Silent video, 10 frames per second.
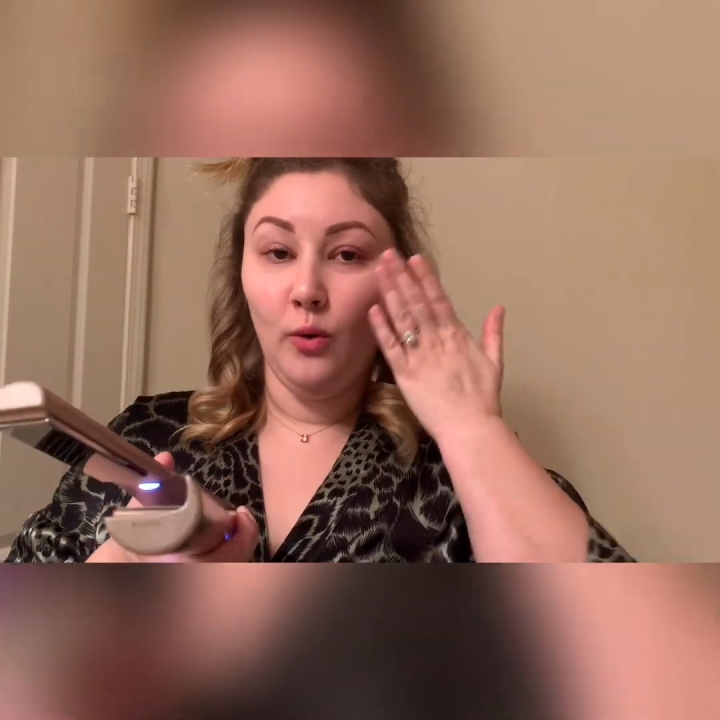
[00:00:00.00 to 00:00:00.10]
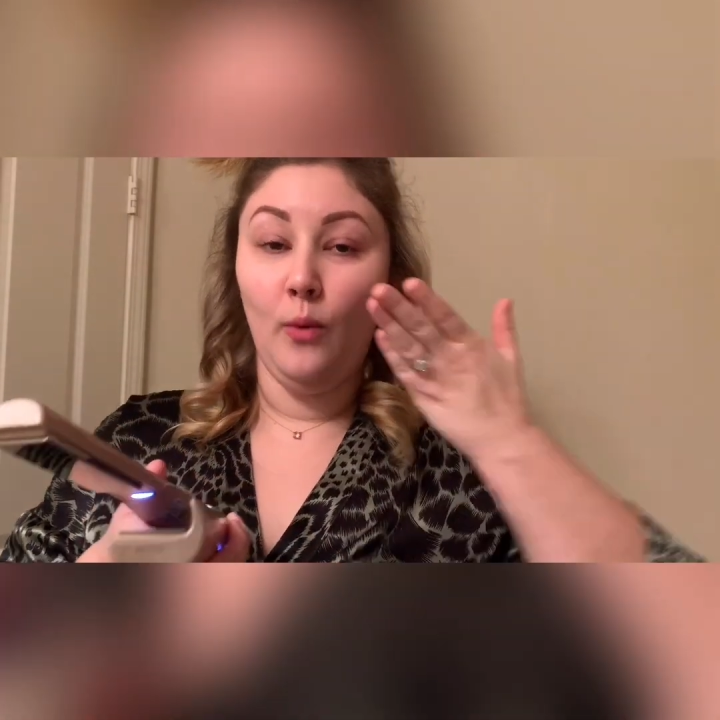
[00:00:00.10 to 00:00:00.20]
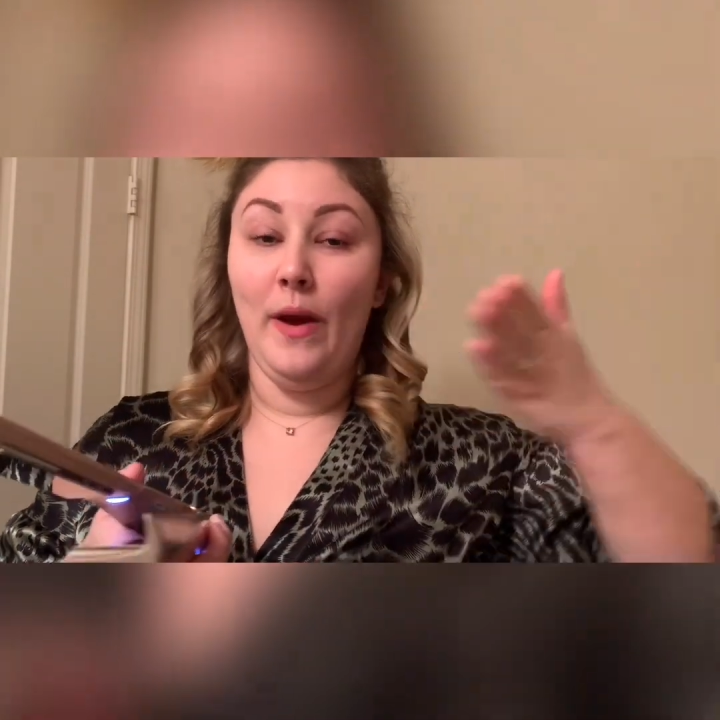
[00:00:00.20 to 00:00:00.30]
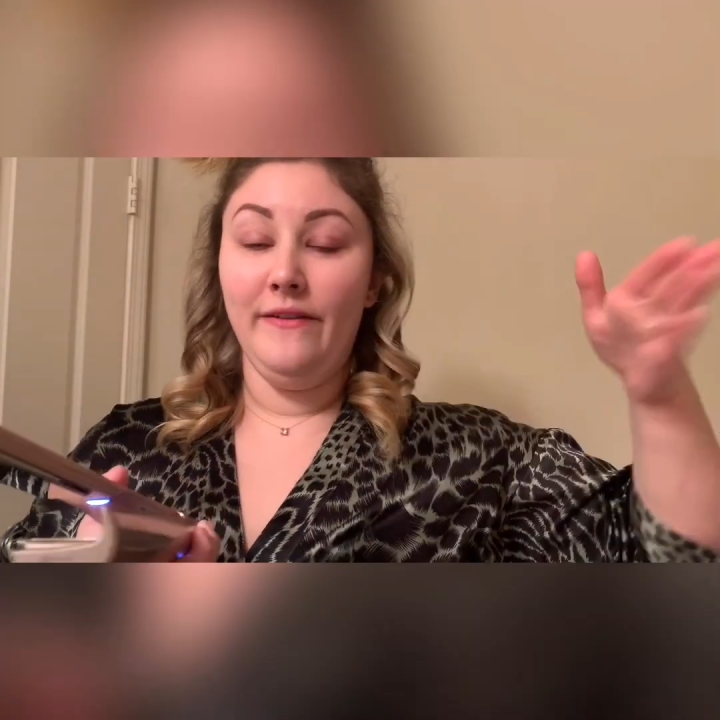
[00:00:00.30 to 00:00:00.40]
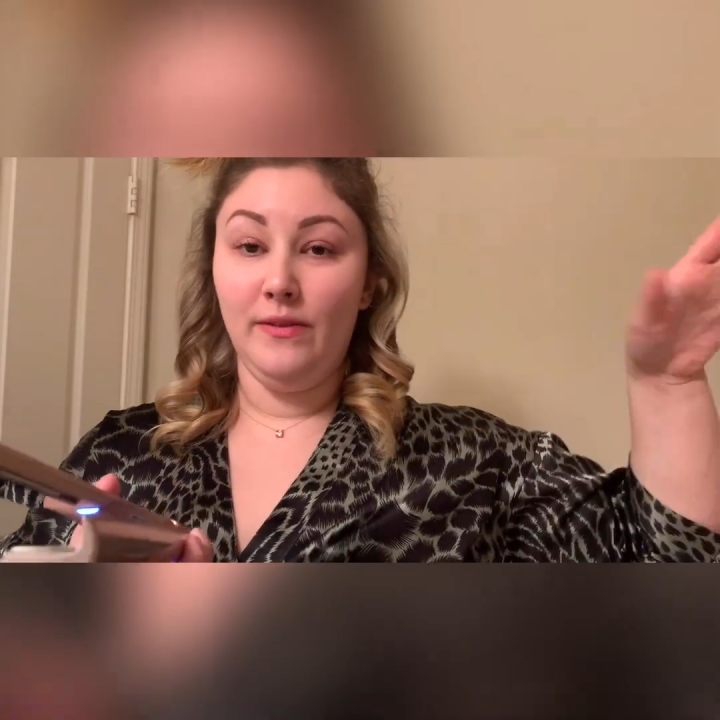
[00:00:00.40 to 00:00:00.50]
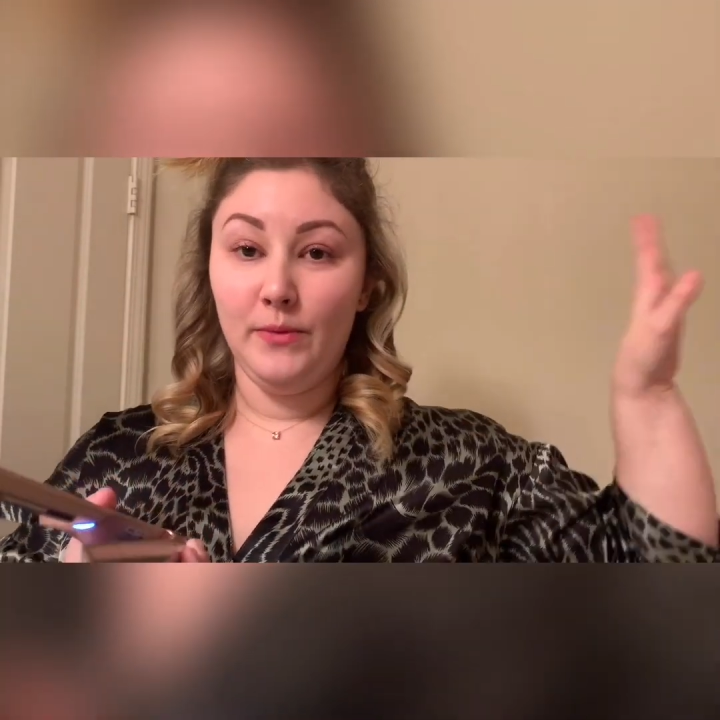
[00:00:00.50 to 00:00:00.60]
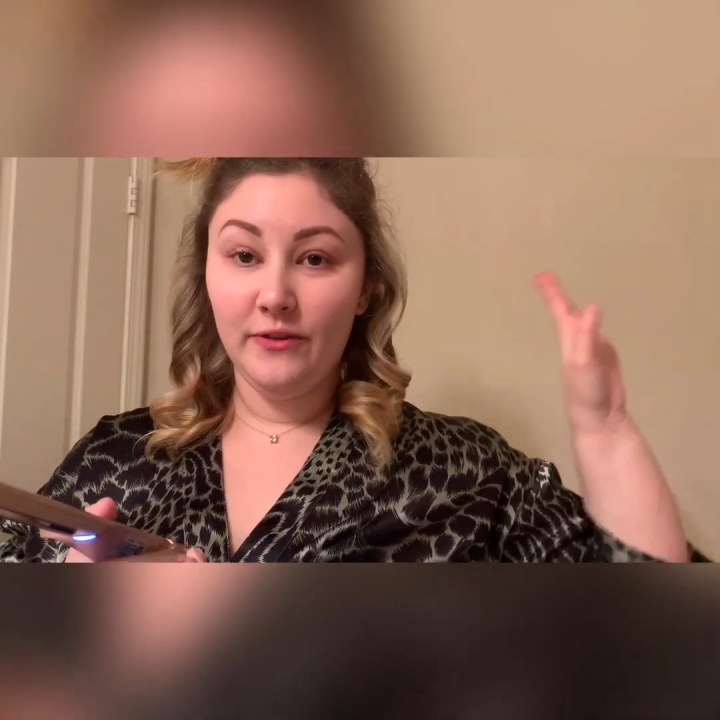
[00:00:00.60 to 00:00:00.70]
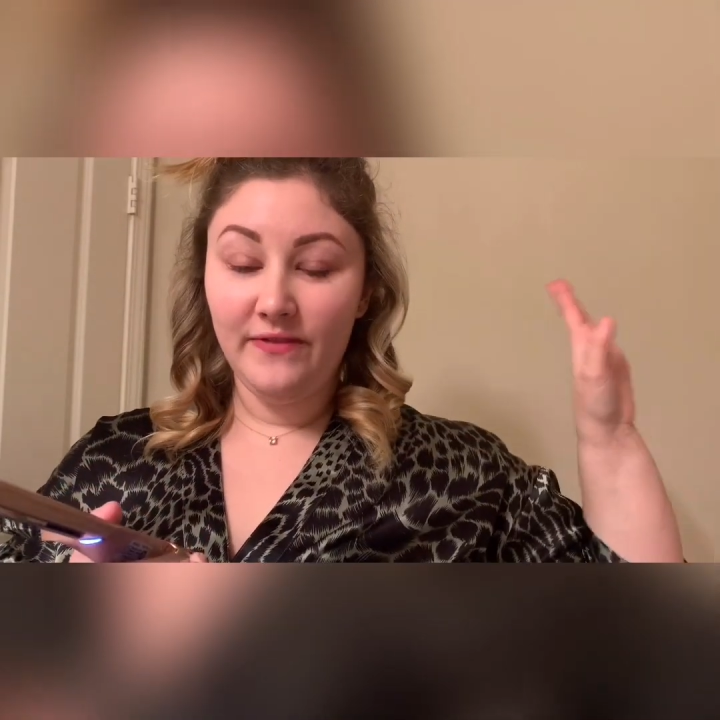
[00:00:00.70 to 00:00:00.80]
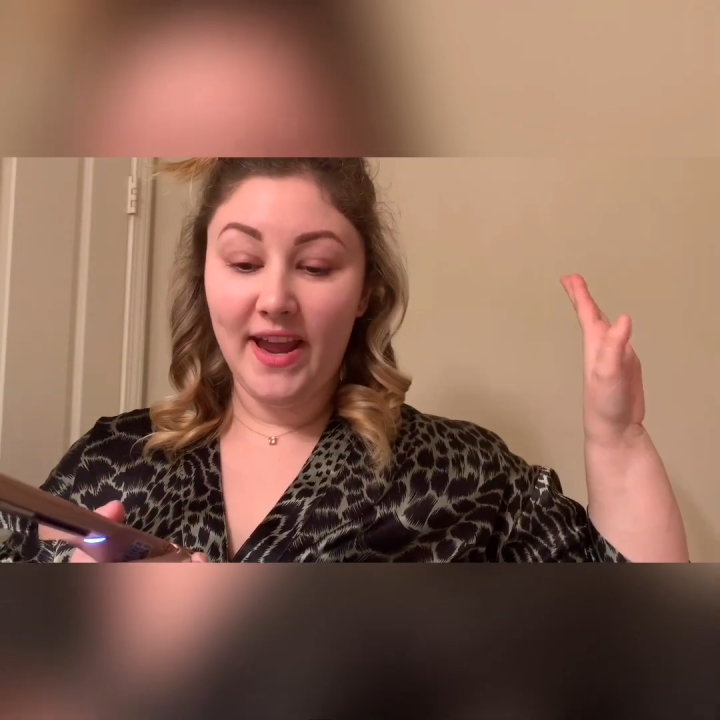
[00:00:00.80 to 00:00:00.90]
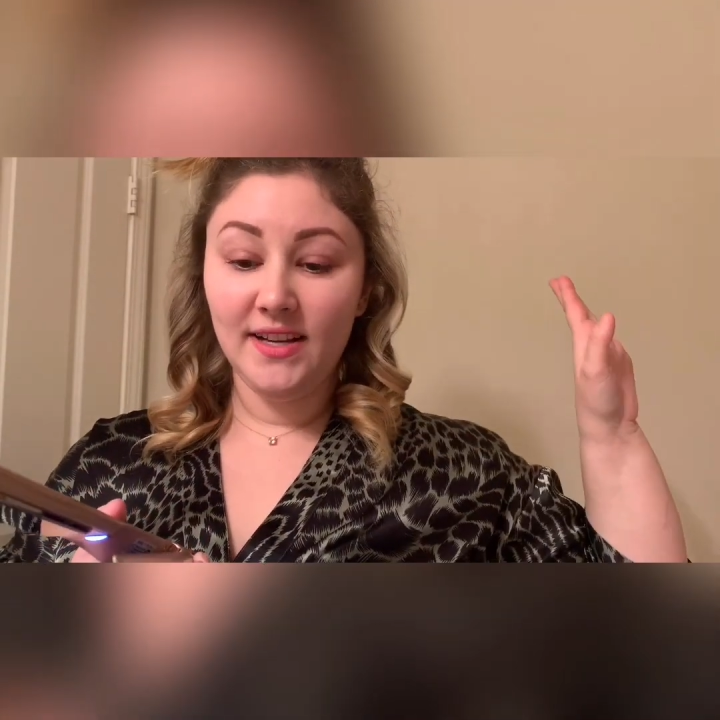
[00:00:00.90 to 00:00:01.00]
away from your
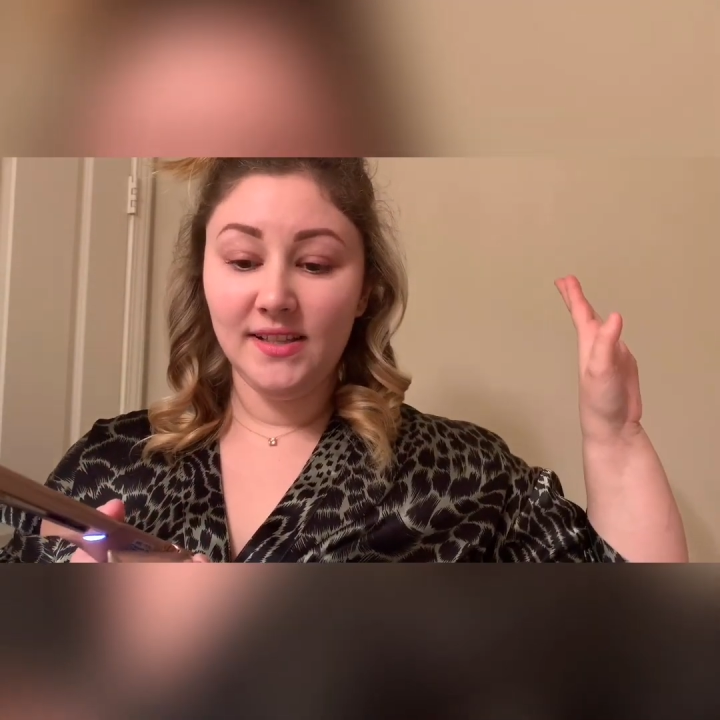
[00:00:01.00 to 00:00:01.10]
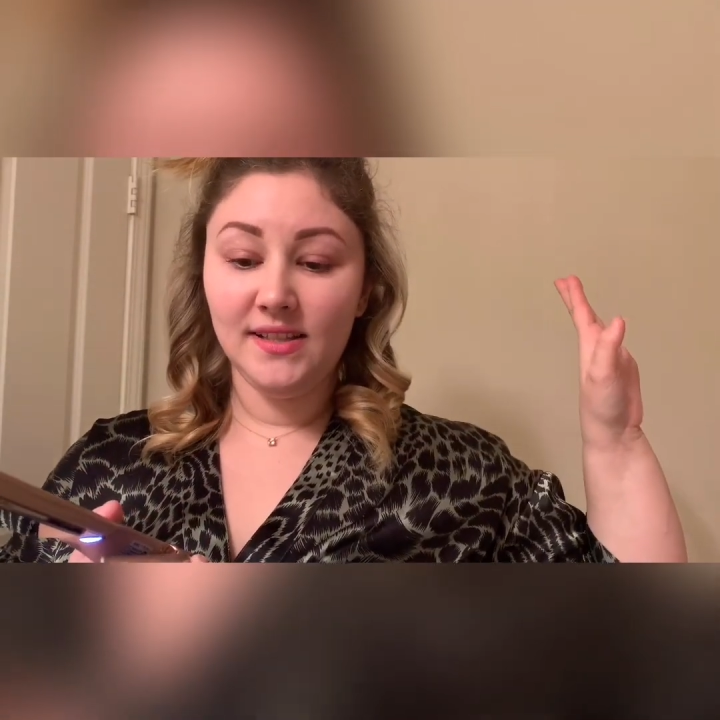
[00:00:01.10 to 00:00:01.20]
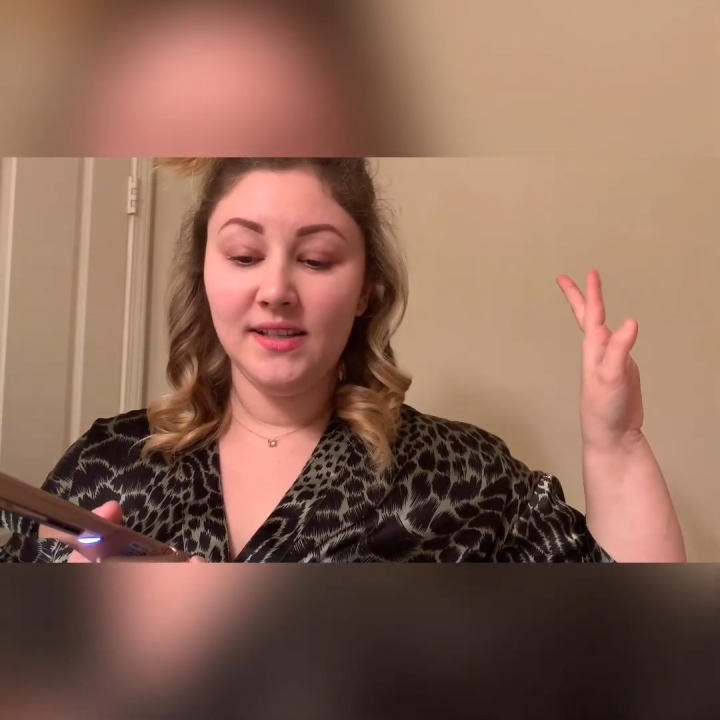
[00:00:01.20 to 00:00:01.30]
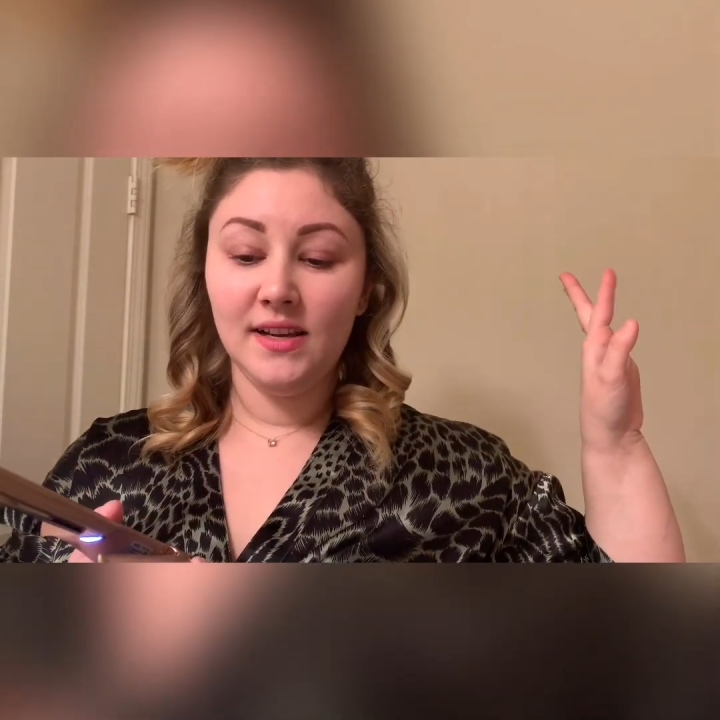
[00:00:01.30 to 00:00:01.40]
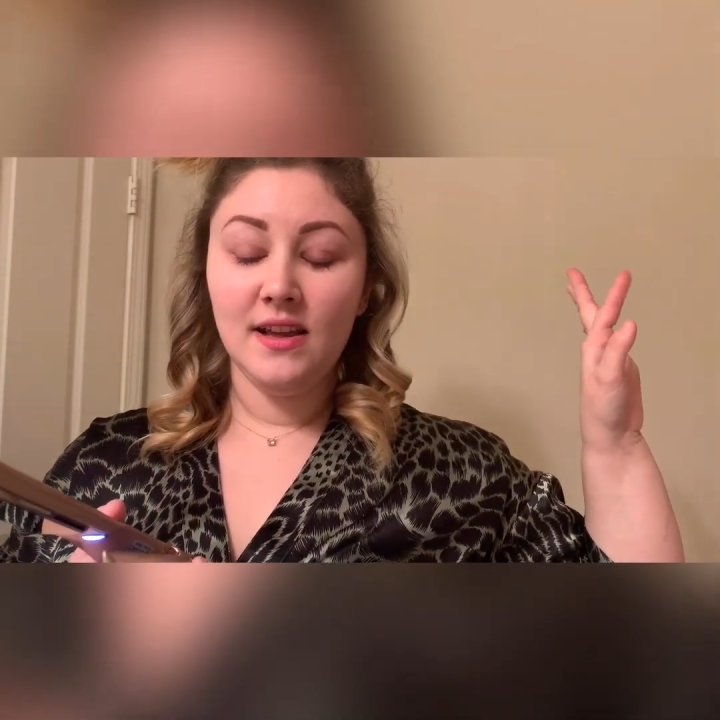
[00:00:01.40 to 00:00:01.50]
face,